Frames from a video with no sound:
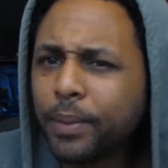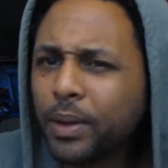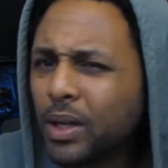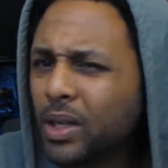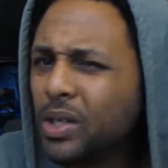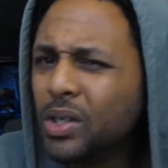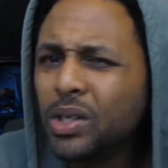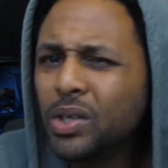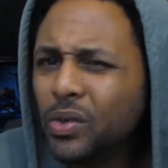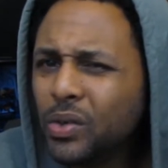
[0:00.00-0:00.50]

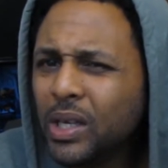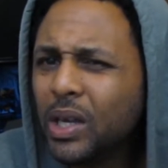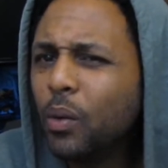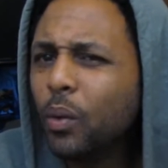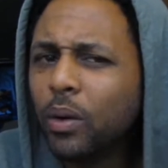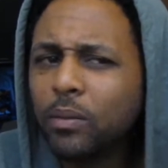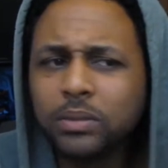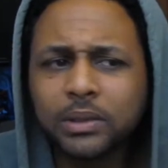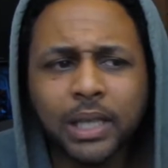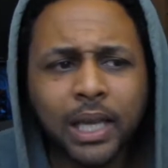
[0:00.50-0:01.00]
Because you, you get
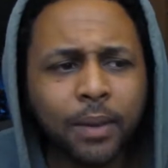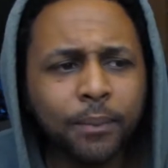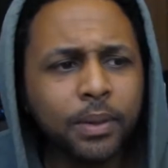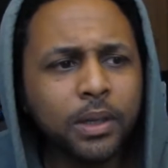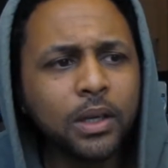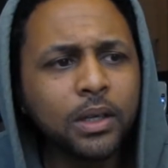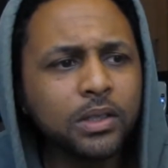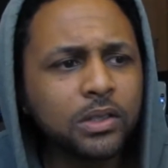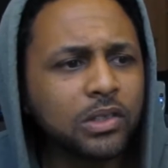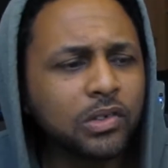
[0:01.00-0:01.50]
what I'm saying
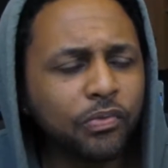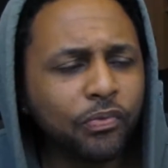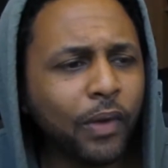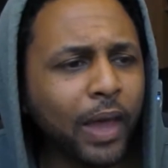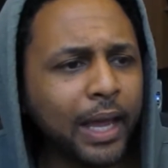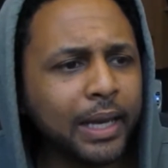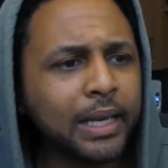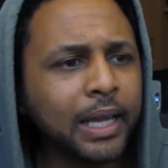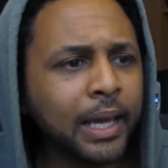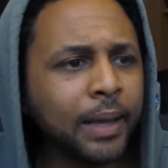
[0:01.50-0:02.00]
because of the
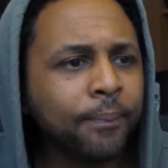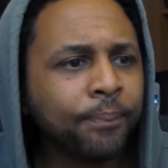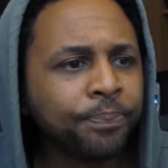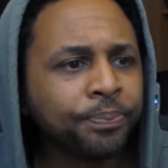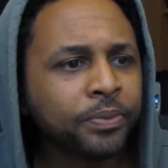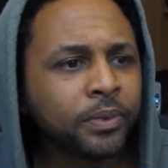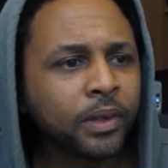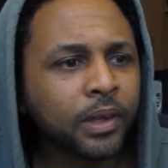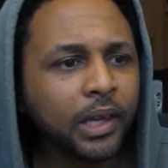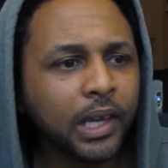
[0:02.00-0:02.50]
fact that
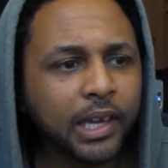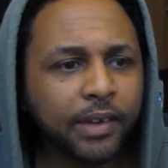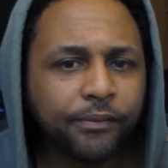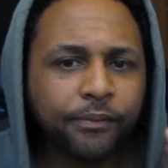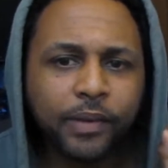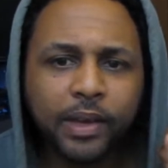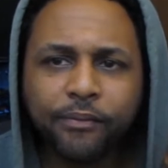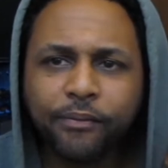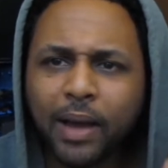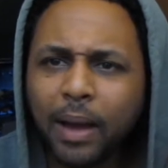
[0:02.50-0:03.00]

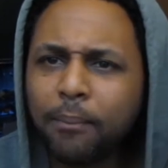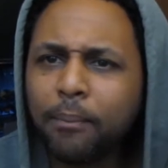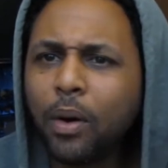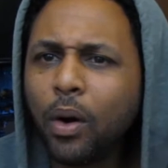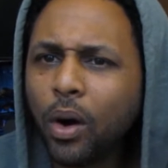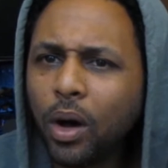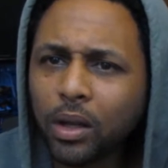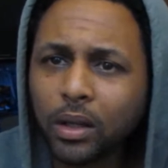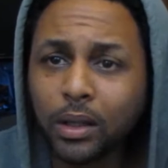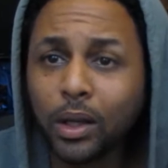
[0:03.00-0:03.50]
if, if I
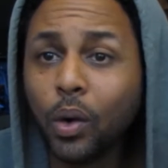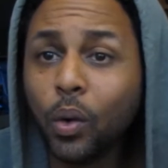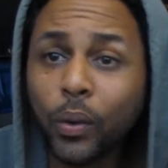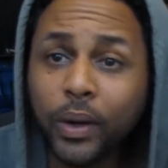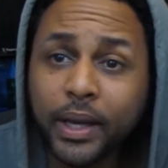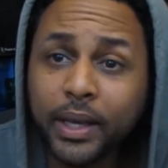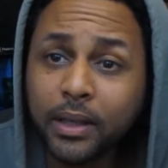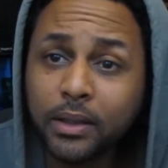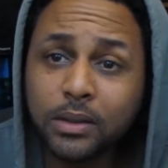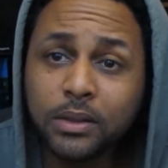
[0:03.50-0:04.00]
bought a
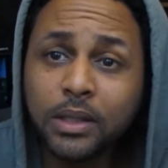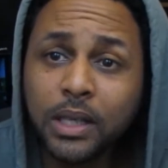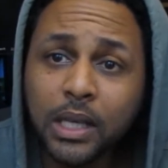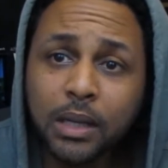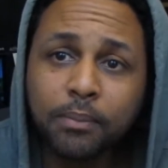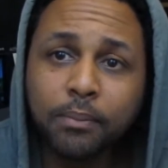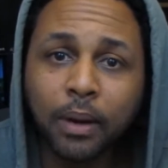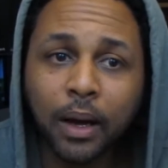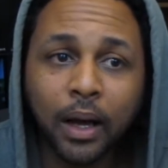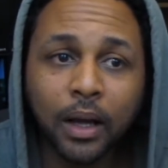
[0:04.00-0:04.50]
low-end
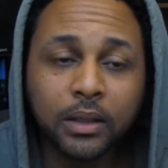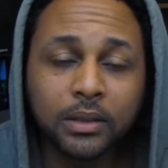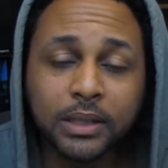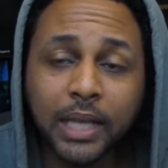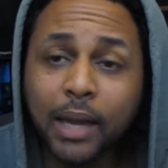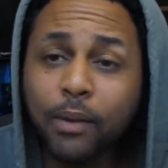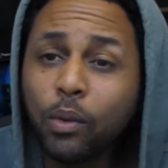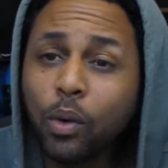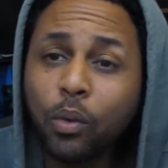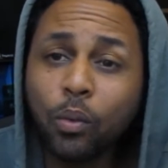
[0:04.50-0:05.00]
Steam box,
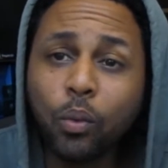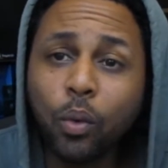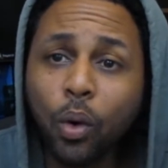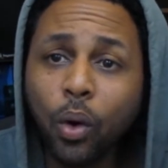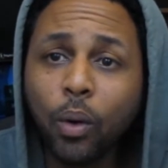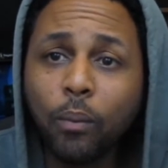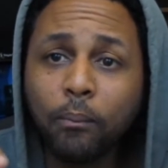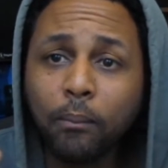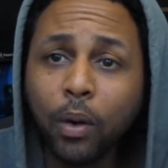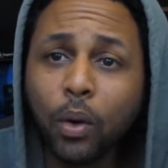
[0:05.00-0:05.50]
they would
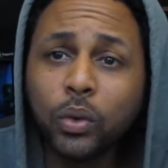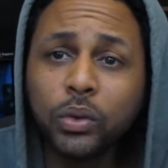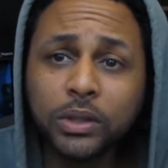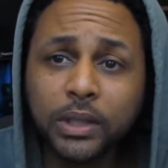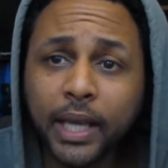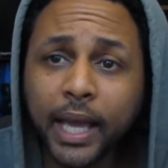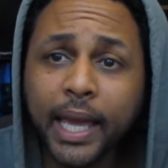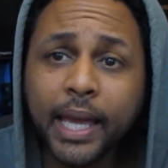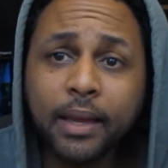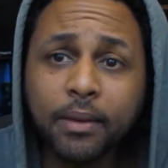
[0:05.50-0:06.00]
want
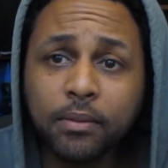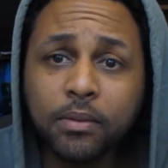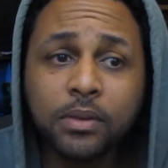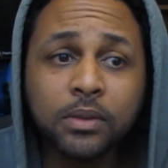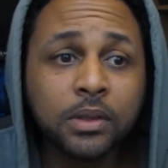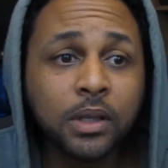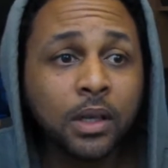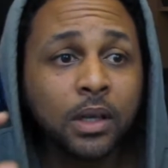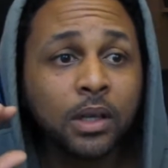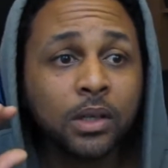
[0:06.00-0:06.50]
most
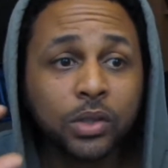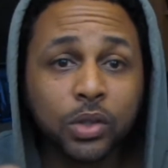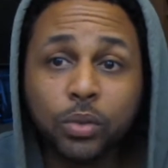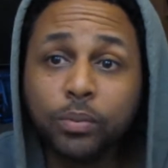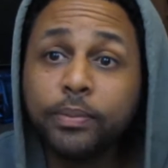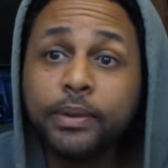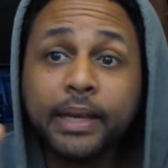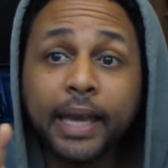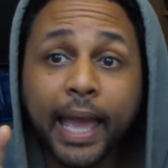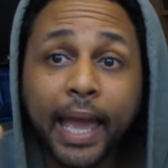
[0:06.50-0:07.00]
games
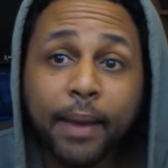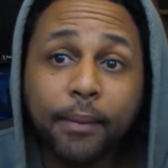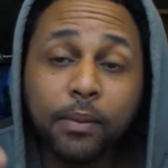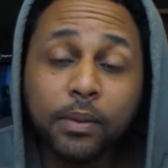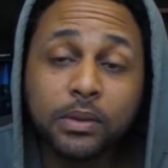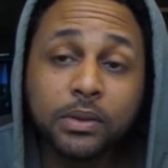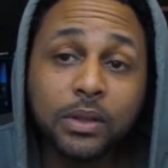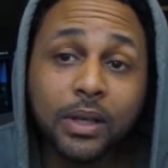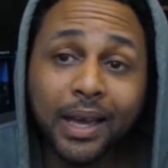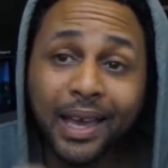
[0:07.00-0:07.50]
to be
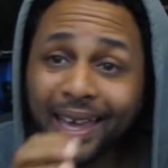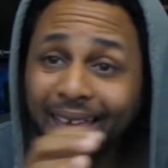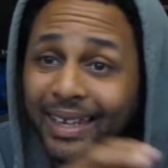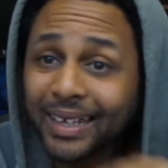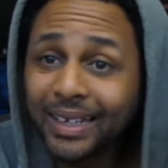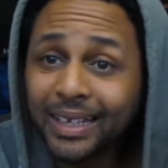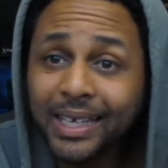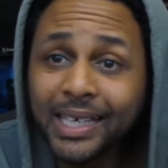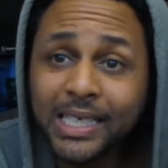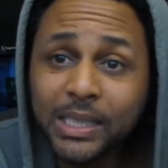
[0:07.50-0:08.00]
able to at
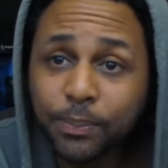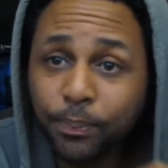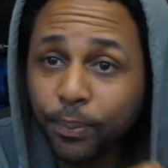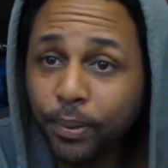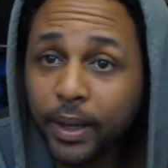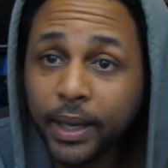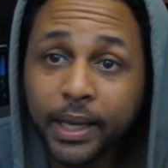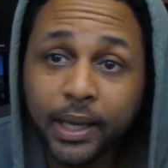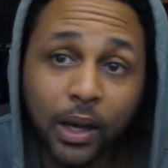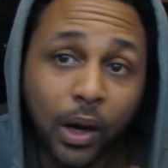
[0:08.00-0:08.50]
least
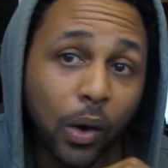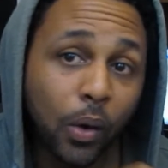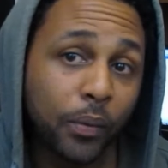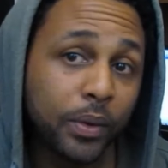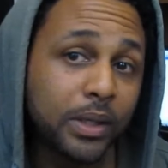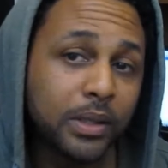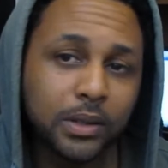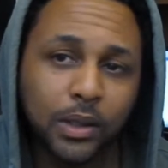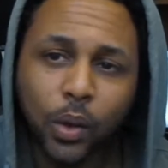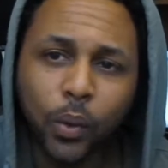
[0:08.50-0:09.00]
play on
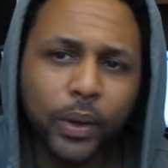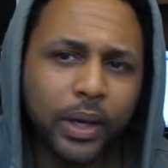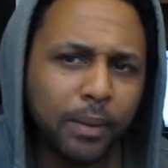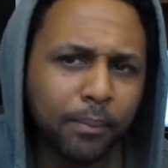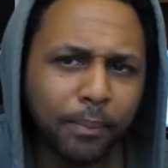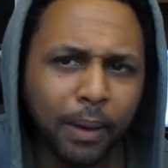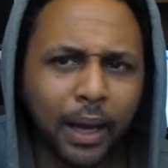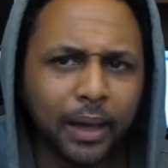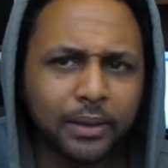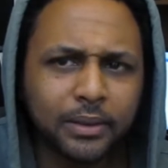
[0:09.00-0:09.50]
these
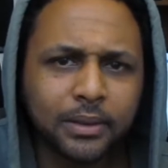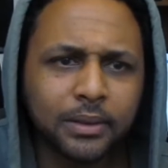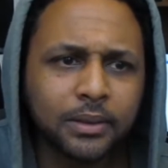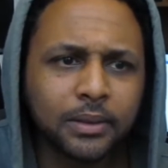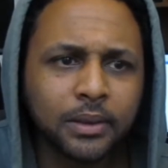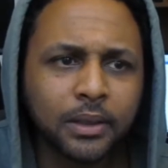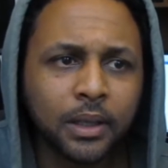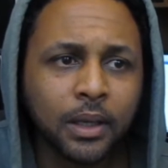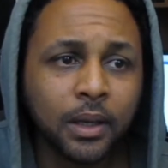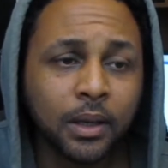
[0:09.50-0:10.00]
low-end
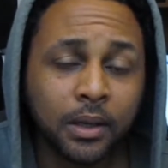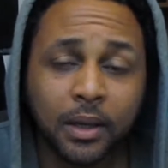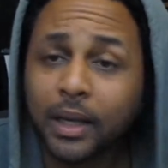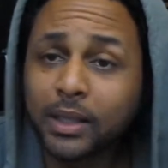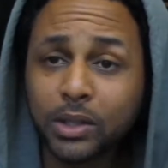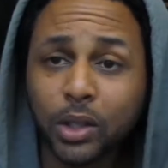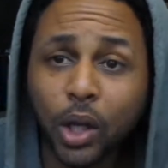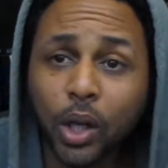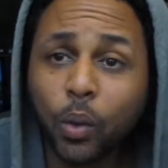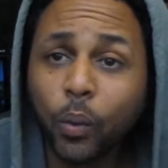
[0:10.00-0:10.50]
boxes.
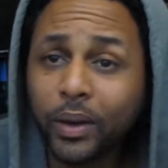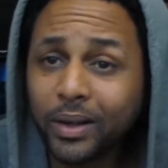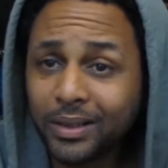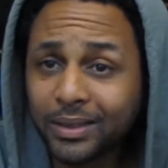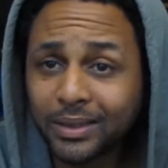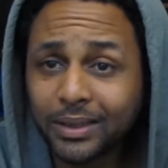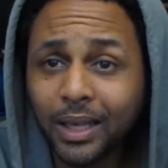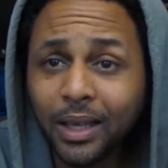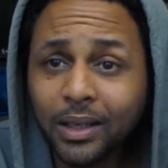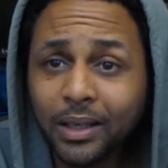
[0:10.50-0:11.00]
That's the only way to
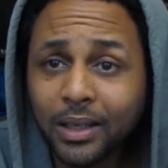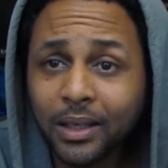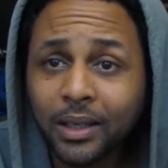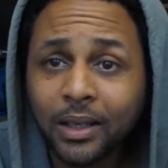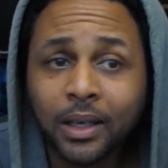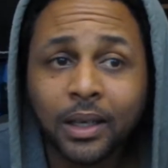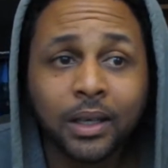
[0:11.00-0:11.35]
sell it.